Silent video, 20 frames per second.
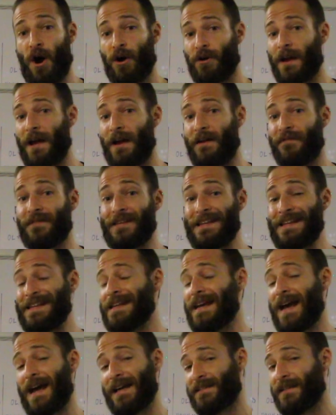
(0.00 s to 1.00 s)

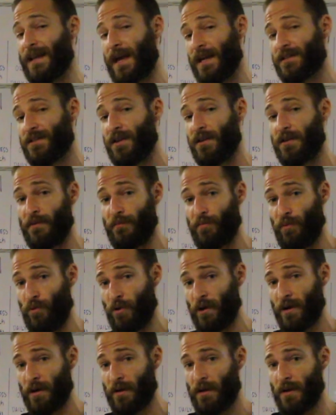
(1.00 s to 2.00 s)
RFESS on the
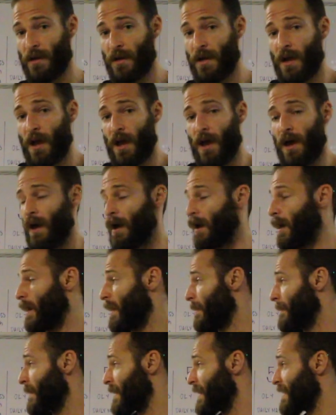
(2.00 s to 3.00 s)
board.
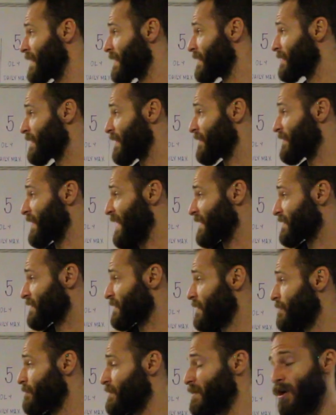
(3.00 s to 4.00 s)
And that's
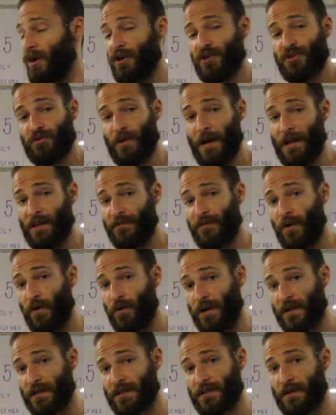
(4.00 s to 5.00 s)
going to be our strength
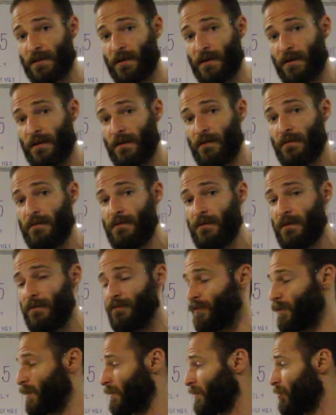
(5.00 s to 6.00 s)
focus
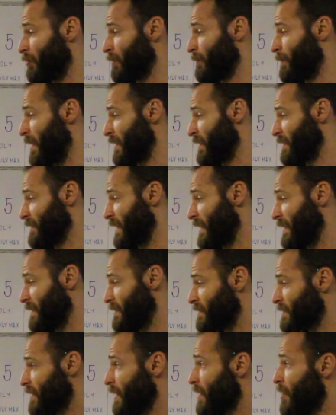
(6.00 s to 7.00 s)
for the lower body
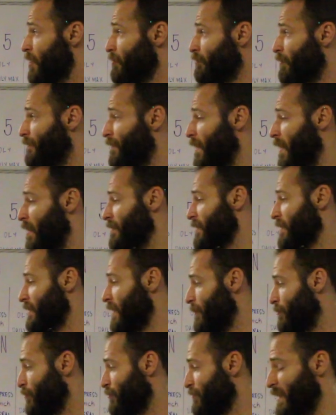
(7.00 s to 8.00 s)
days. We'll follow that
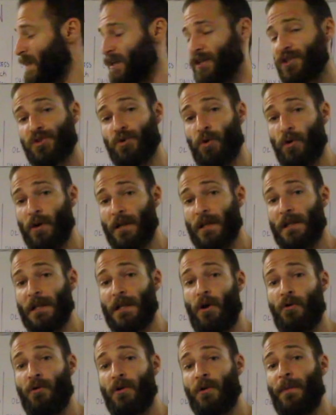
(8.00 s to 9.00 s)
up with a short
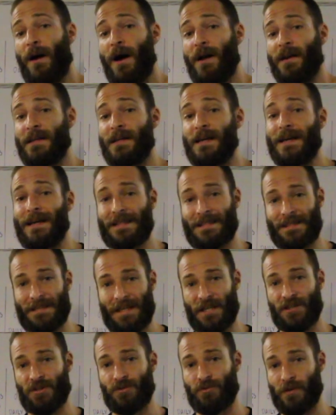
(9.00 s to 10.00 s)
lower body
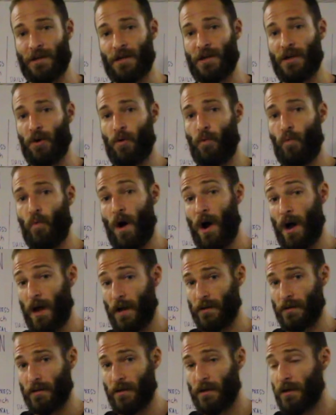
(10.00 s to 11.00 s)
accessory WOD.